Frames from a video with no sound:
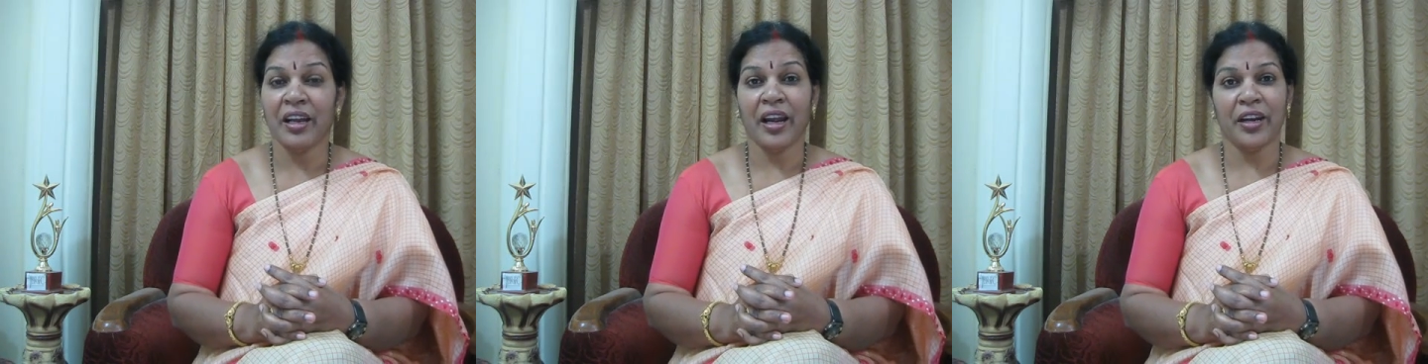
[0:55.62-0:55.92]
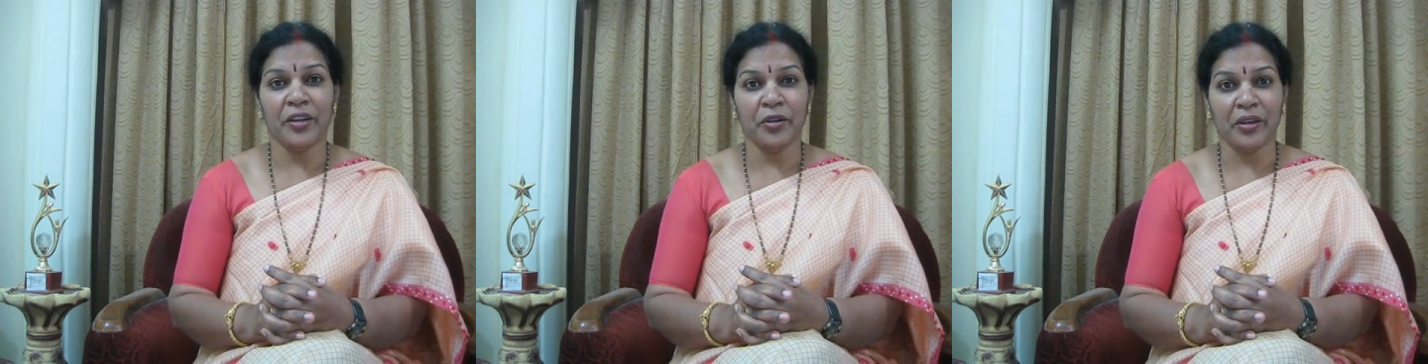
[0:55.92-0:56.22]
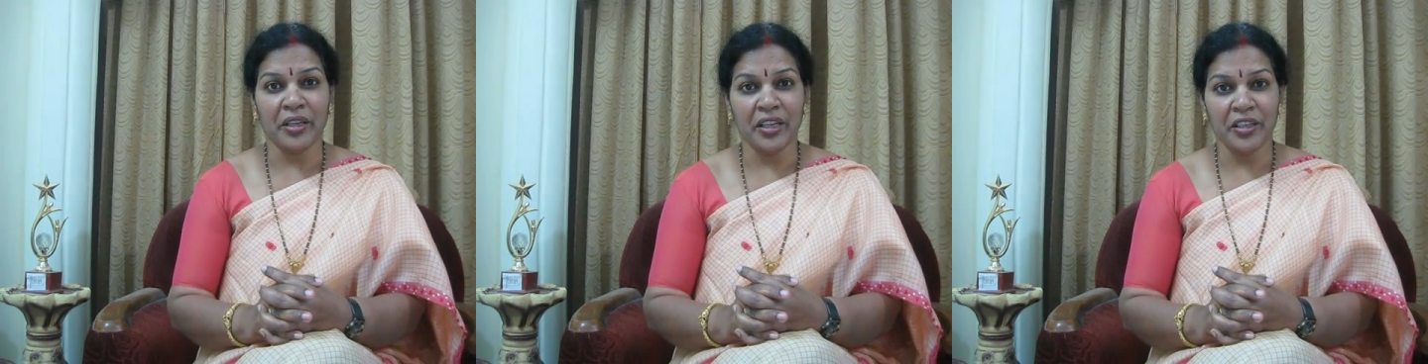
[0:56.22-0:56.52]
and your
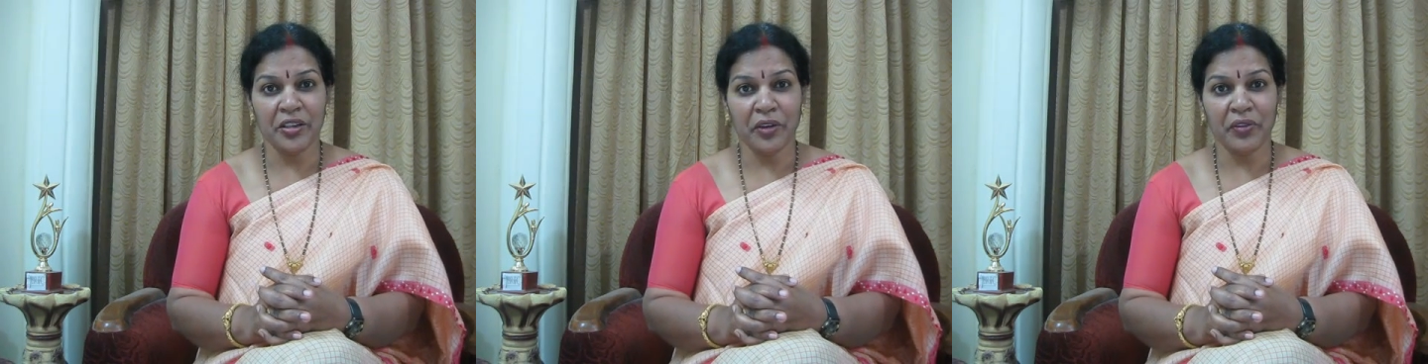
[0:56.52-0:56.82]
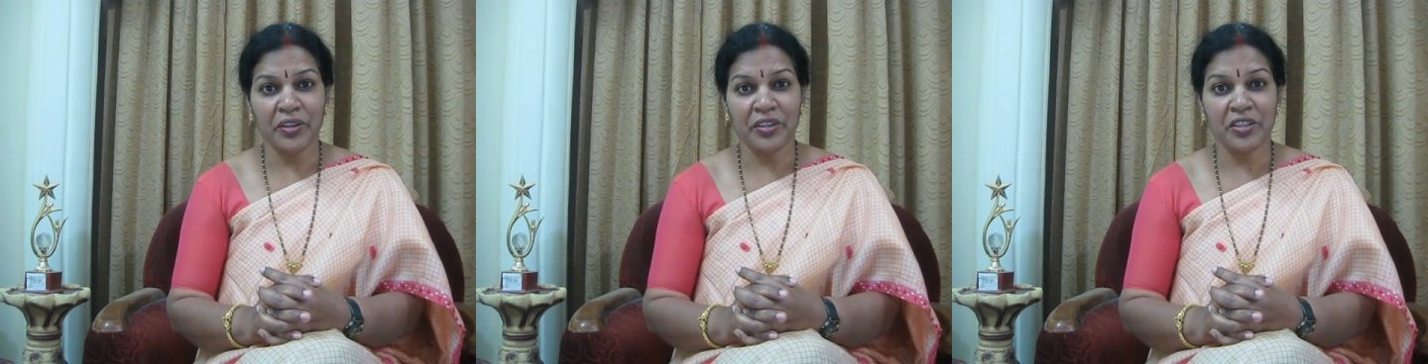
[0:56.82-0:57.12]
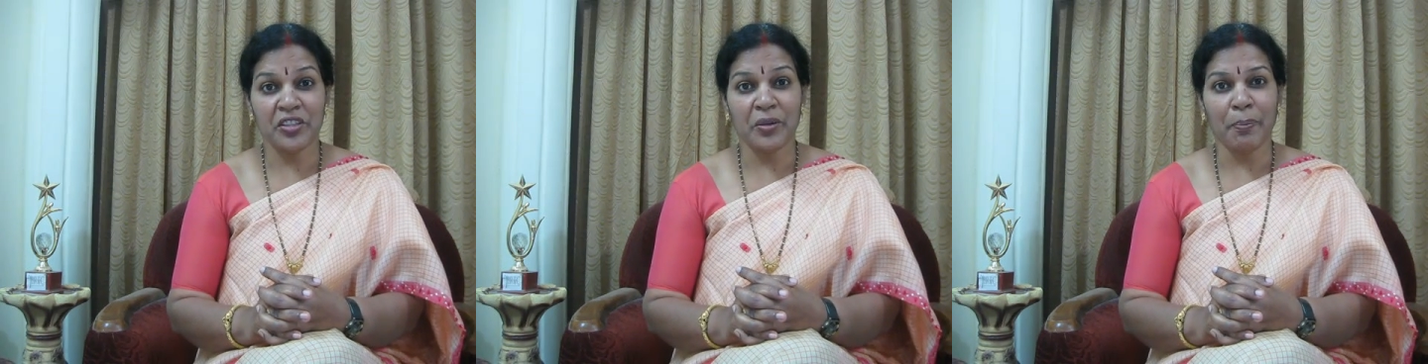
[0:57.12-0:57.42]
area of
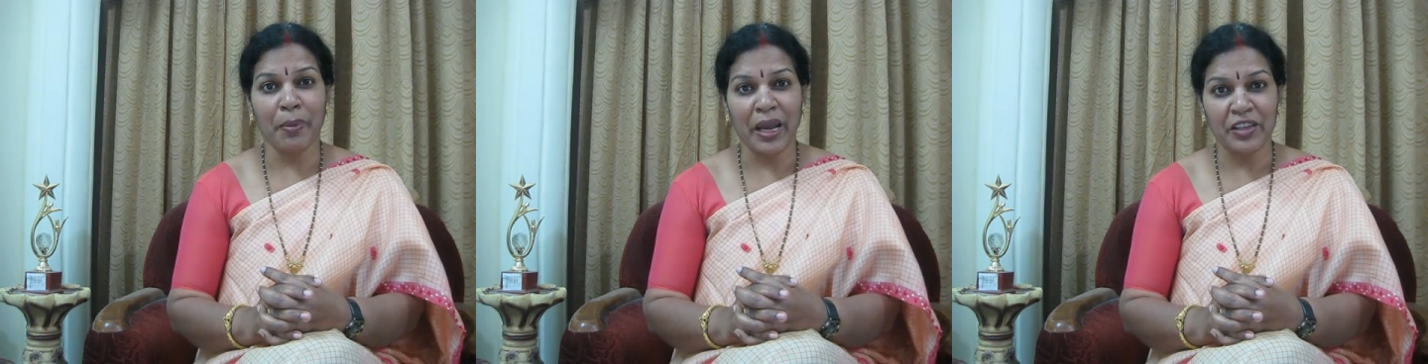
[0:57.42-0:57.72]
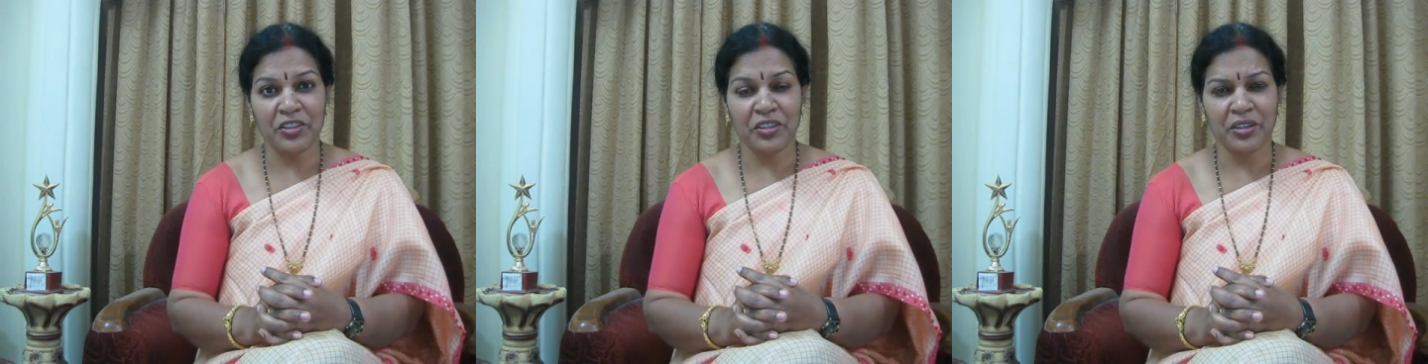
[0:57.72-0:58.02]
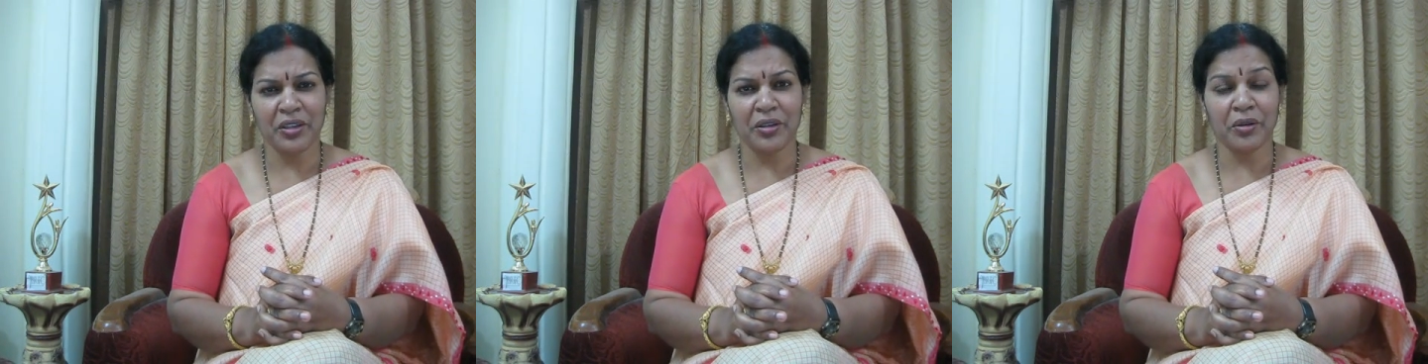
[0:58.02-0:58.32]
interest, passion
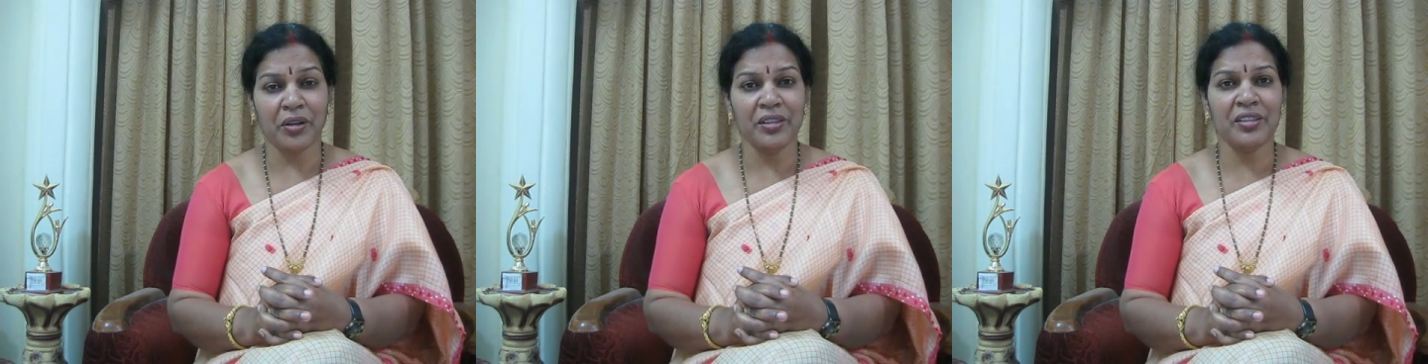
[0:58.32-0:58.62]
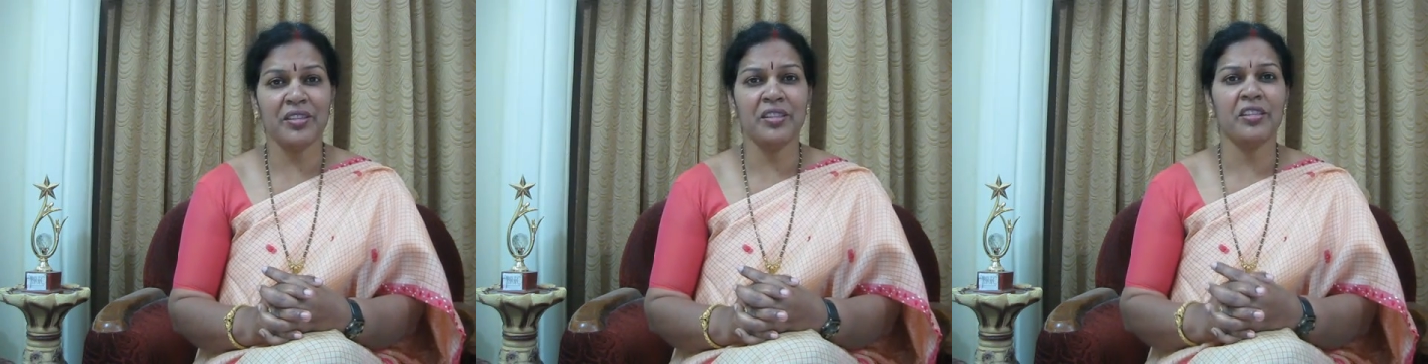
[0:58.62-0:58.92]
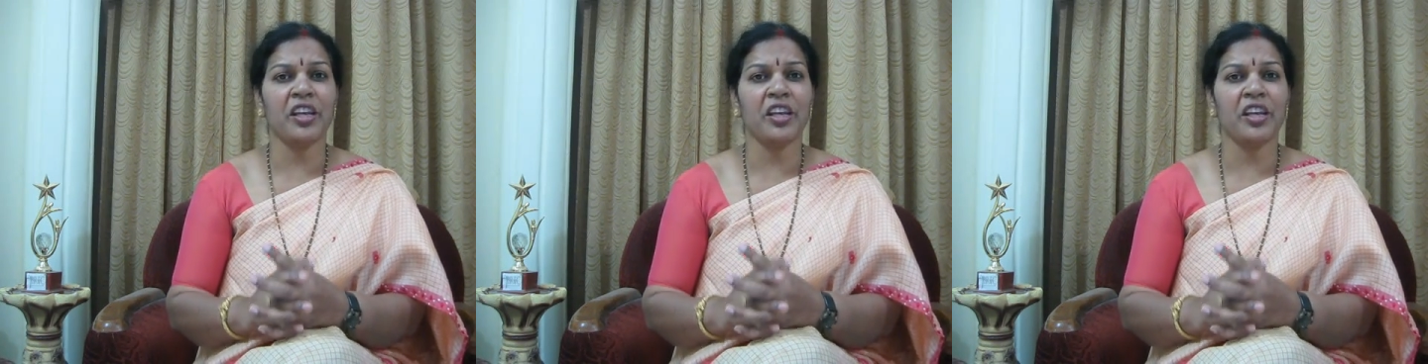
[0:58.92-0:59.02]
and all these things.